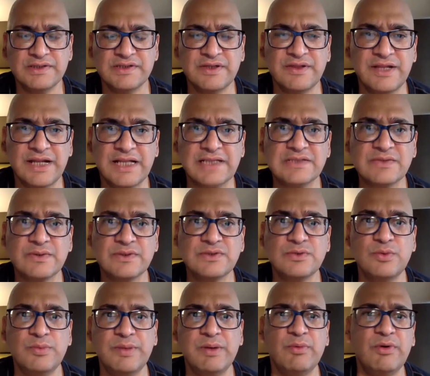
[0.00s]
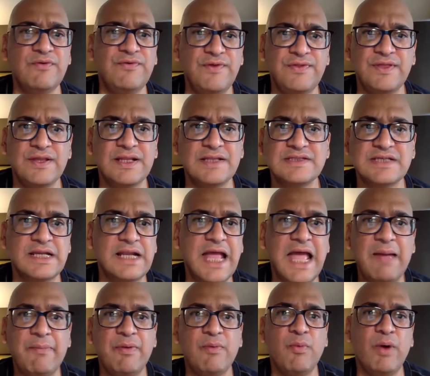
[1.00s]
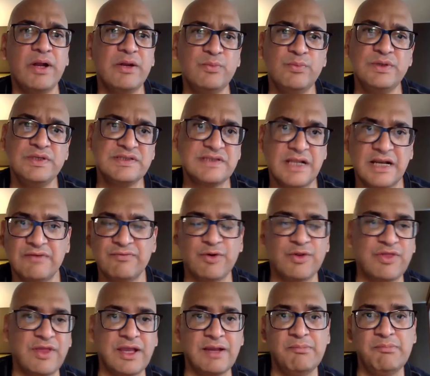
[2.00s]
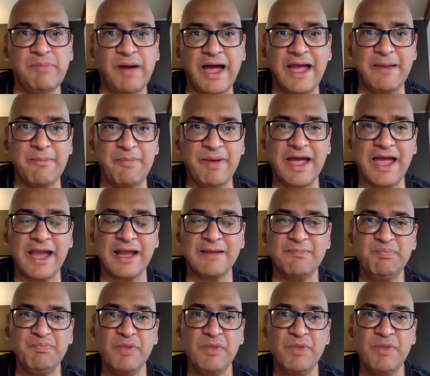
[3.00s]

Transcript: So the next question will be, well, if you think that's going to happen, why don't we sell everything and buy it back?